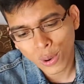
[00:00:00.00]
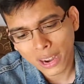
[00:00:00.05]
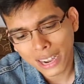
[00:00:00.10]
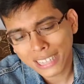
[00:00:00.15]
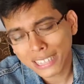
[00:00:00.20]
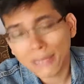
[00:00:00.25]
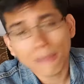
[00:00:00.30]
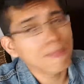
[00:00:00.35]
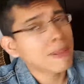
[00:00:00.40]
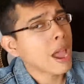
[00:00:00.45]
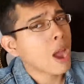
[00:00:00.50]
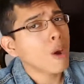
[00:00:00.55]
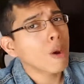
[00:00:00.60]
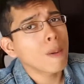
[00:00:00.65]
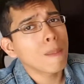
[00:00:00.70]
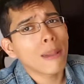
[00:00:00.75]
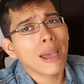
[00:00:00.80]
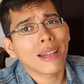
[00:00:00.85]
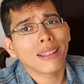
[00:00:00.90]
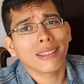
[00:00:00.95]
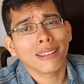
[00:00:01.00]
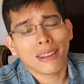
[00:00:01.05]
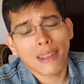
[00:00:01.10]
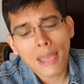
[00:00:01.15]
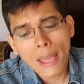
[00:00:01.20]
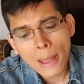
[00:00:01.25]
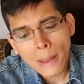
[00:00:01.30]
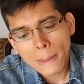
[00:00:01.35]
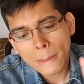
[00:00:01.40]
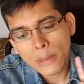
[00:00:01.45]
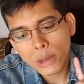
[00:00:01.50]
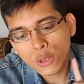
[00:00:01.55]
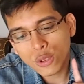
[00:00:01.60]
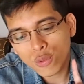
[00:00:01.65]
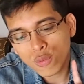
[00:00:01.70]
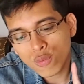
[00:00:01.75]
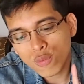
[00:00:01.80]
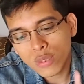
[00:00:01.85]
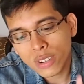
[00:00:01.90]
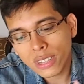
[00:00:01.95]
It's a power ballad, but
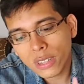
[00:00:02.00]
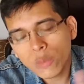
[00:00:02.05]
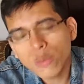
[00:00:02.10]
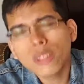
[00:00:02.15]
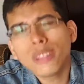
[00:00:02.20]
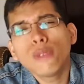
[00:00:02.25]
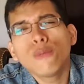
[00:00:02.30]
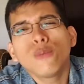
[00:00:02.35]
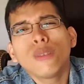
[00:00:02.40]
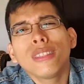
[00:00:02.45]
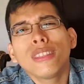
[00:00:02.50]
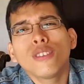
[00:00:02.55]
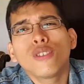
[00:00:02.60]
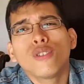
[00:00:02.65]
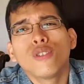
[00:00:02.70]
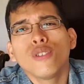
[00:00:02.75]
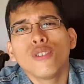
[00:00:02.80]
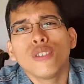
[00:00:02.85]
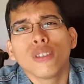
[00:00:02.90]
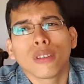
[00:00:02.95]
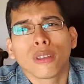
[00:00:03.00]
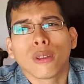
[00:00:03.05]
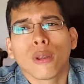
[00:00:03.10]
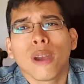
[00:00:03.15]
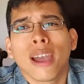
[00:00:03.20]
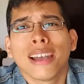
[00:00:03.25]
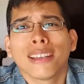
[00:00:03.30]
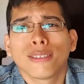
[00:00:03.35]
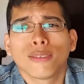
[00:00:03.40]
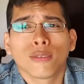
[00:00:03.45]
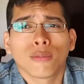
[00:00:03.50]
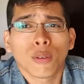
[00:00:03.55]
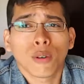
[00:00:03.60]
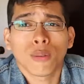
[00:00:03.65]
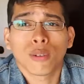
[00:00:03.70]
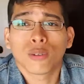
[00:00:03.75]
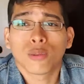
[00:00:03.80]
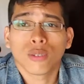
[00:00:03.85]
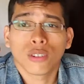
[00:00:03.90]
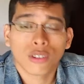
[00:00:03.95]
it's really, really, really good. You know, it has those
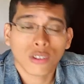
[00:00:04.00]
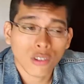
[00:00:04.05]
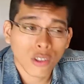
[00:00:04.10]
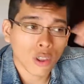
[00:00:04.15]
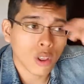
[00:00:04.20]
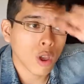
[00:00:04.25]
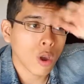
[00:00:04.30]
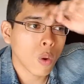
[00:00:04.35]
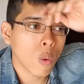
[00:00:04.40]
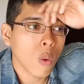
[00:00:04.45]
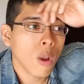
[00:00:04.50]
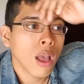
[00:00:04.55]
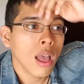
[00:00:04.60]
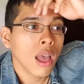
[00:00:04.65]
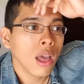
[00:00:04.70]
moments where it's slow.